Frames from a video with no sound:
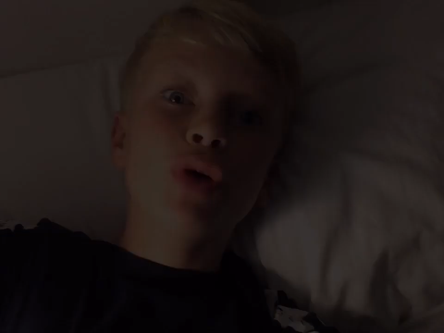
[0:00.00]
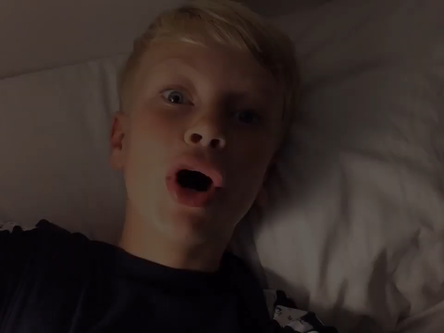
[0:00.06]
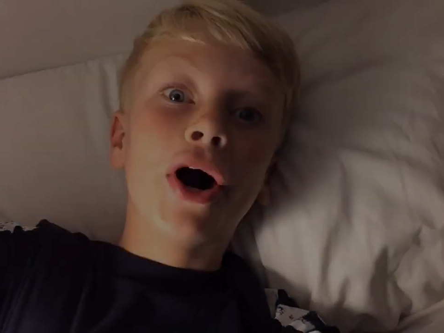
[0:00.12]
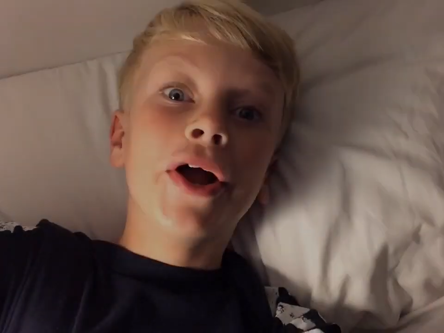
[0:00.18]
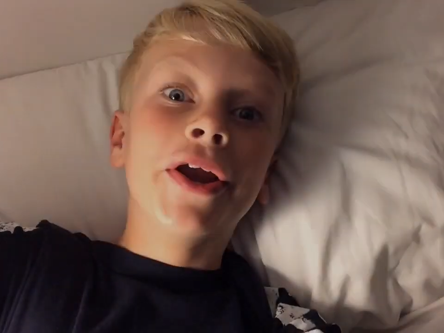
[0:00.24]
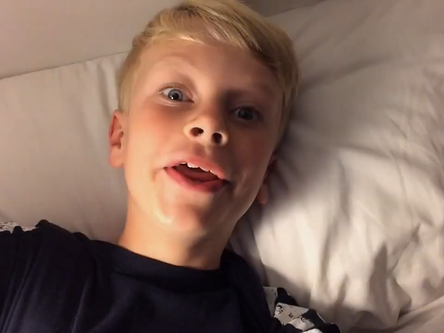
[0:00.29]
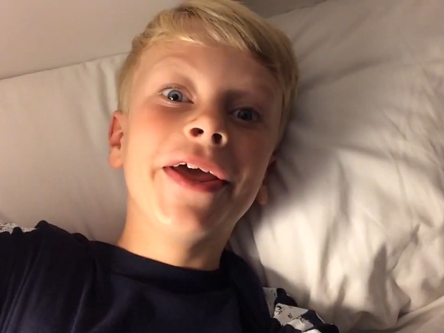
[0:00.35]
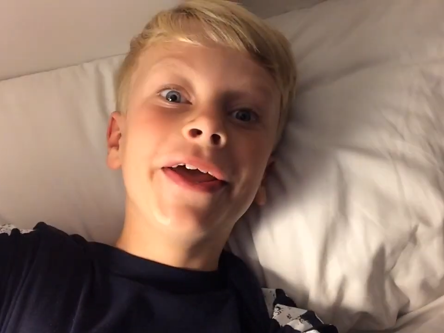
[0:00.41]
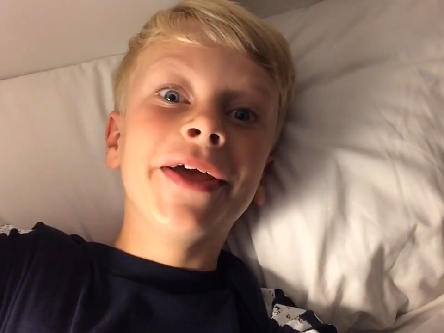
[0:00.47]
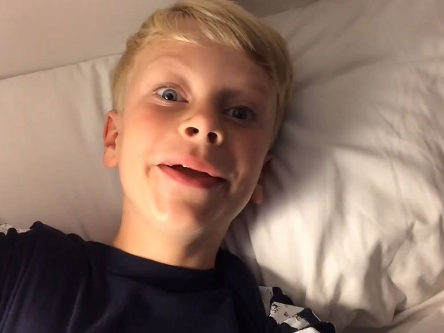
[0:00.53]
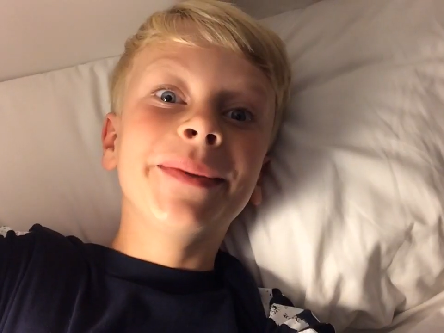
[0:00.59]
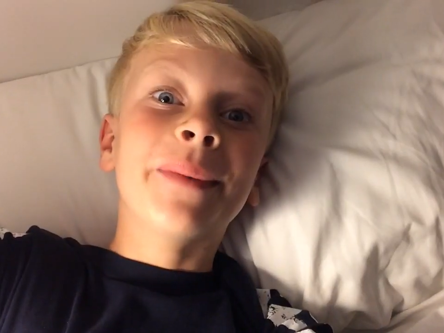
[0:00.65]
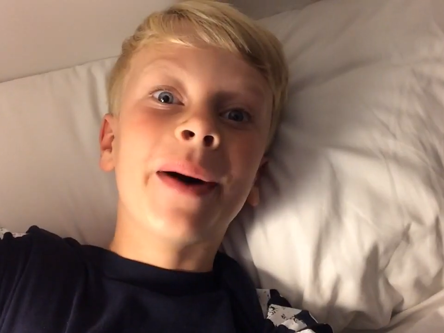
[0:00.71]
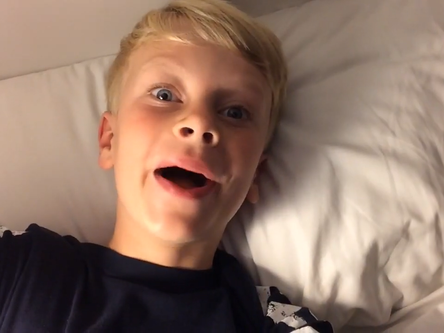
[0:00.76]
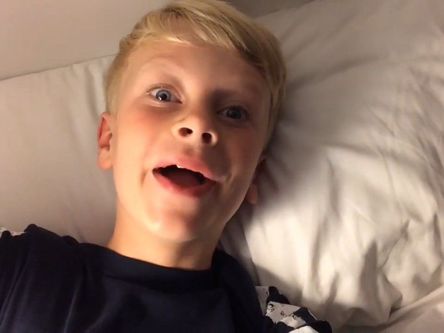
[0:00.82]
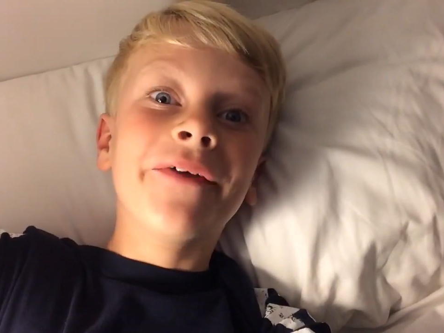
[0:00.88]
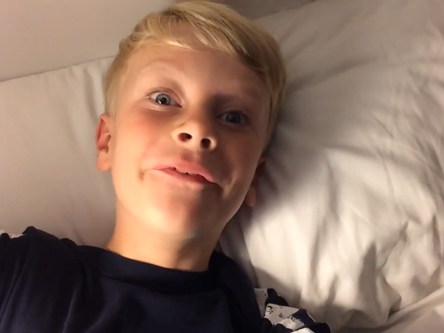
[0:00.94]
morning,
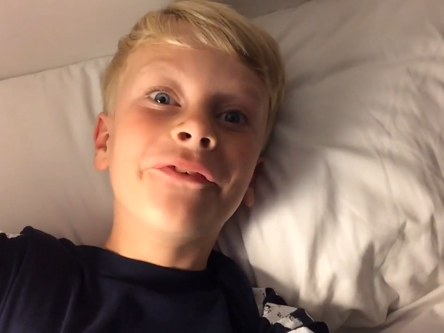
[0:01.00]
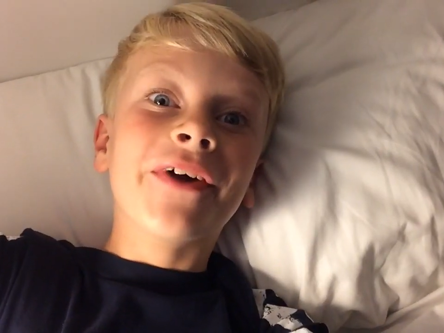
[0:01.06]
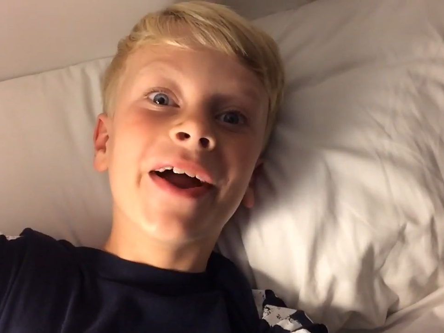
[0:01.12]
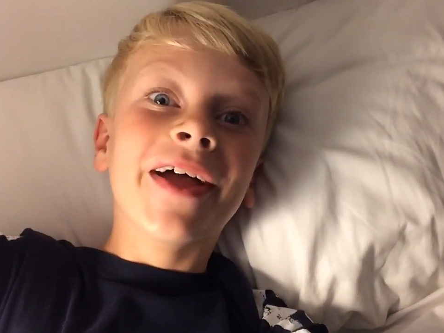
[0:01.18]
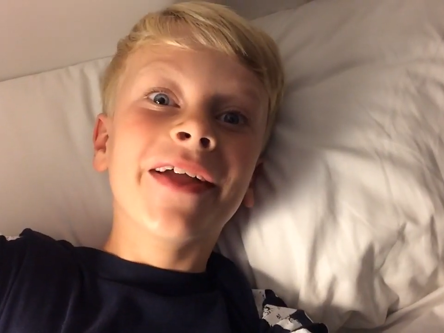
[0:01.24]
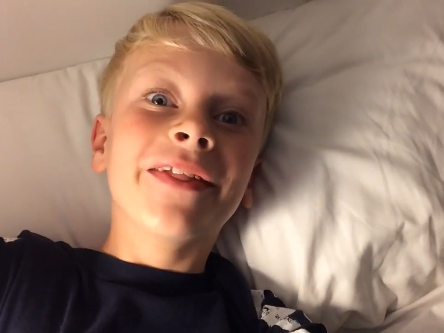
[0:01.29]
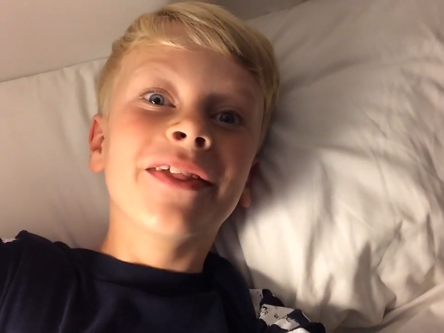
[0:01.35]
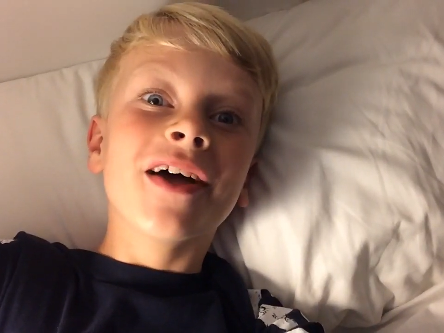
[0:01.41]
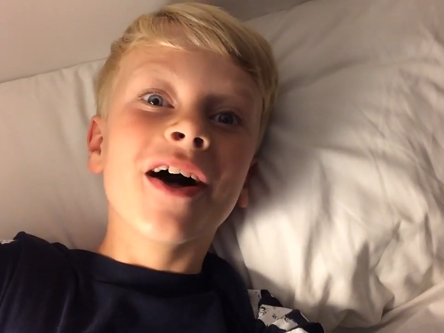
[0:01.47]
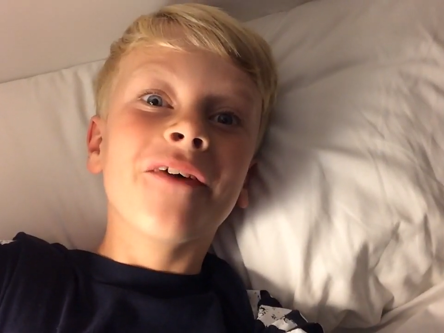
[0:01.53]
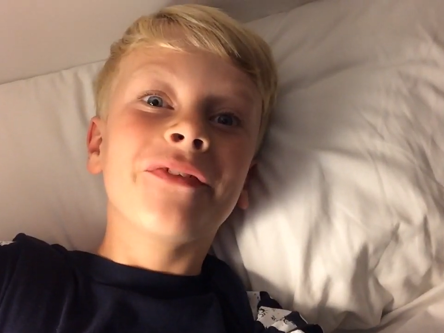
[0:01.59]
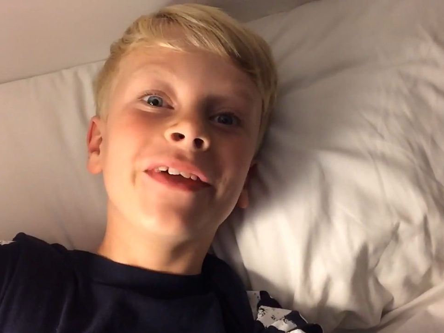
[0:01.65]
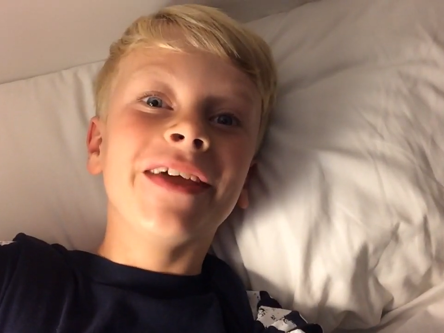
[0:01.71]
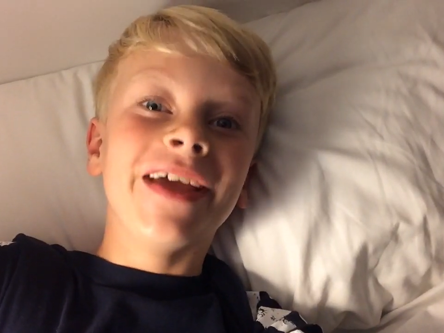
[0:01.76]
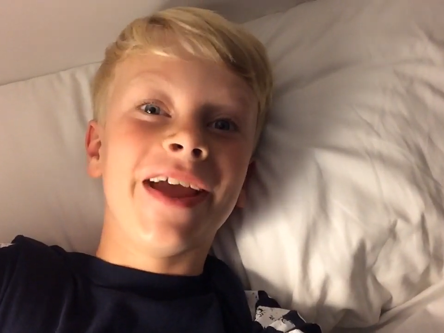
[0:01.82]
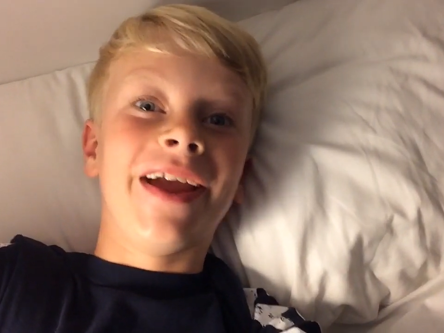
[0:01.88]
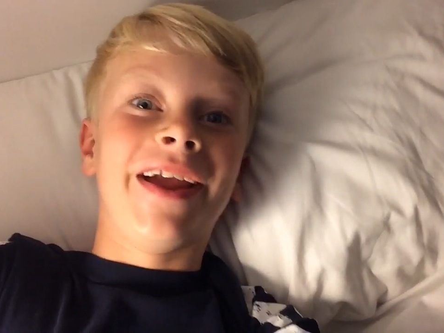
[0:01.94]
my friends of
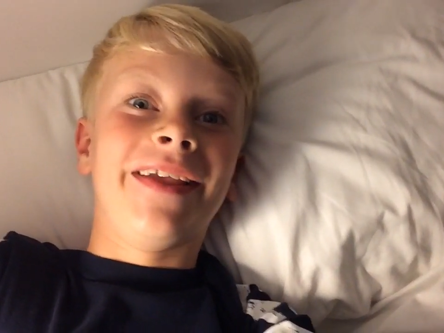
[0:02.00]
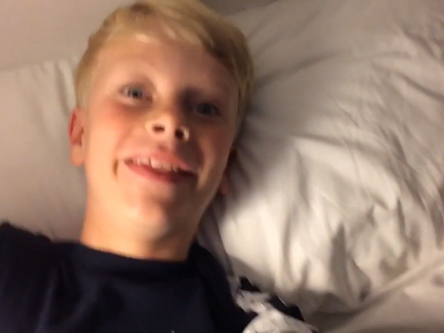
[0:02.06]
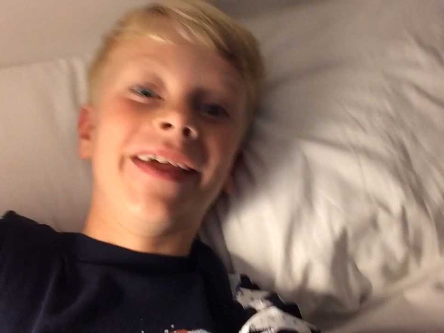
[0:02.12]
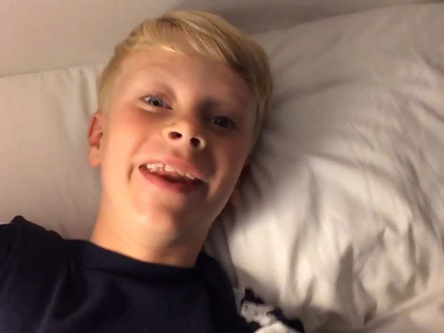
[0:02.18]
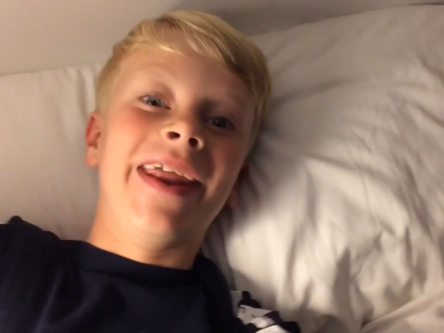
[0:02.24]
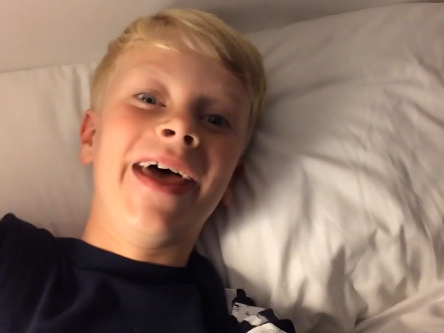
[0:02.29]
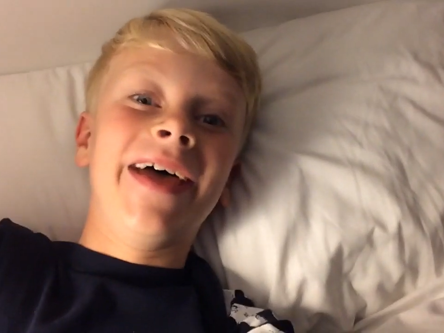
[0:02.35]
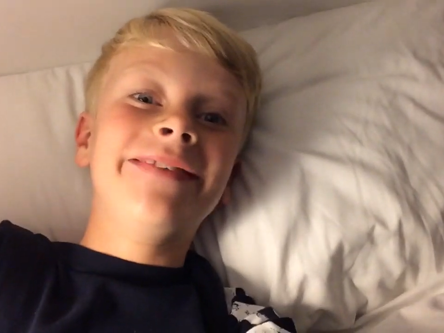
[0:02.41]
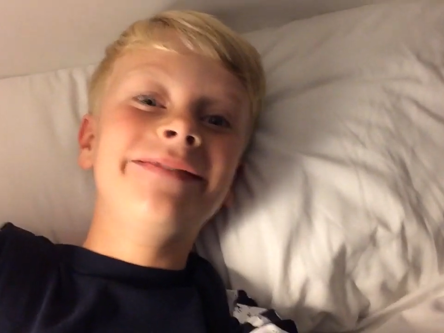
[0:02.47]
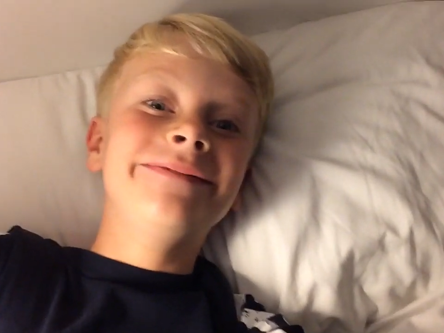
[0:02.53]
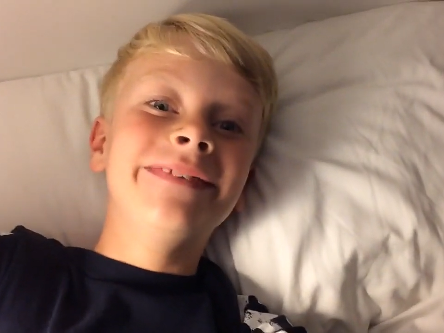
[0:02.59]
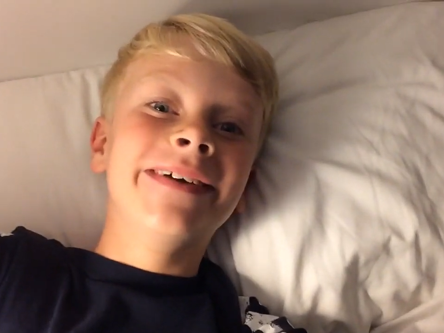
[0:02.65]
the internet.